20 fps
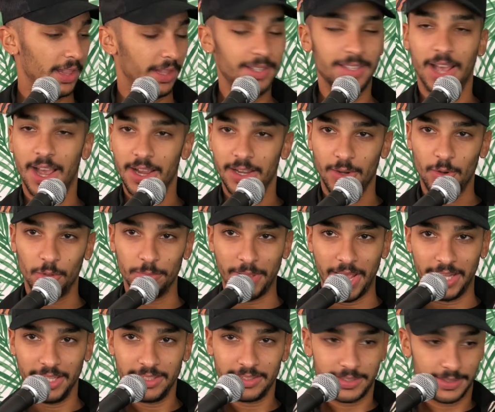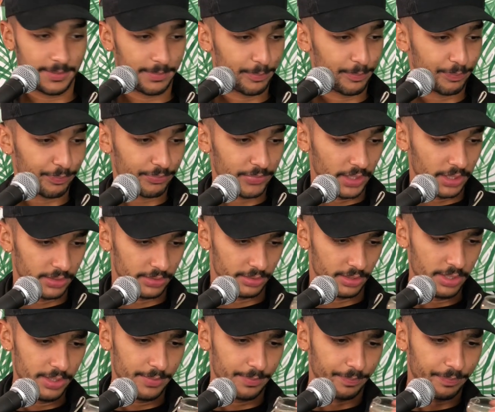This hot and cold balance. This is
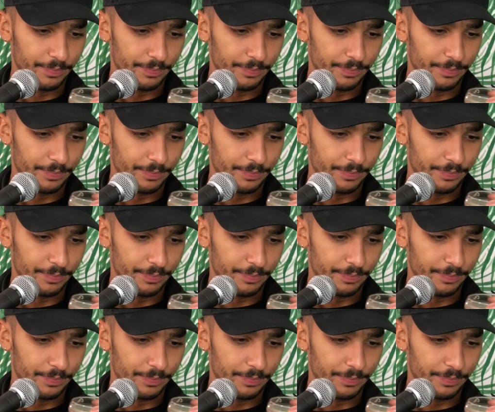good,